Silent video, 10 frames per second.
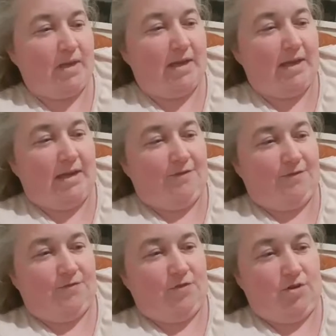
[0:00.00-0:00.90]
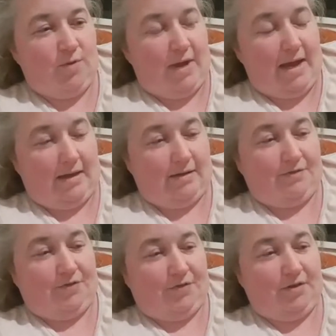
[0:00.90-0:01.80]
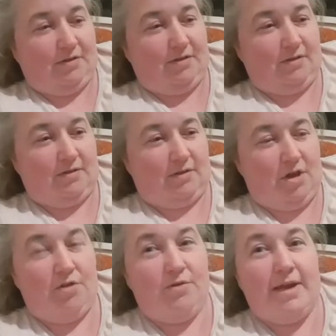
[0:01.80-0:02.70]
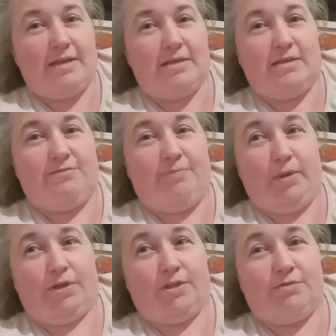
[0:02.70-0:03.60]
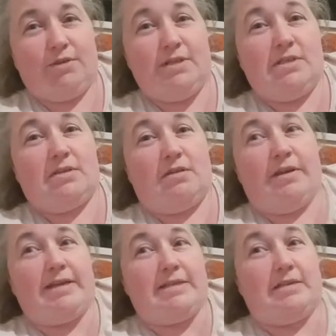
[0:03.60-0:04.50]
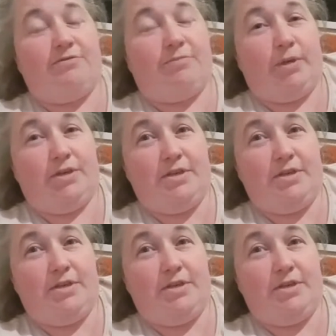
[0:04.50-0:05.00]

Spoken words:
If you have O negative blood, rhesus O negative blood,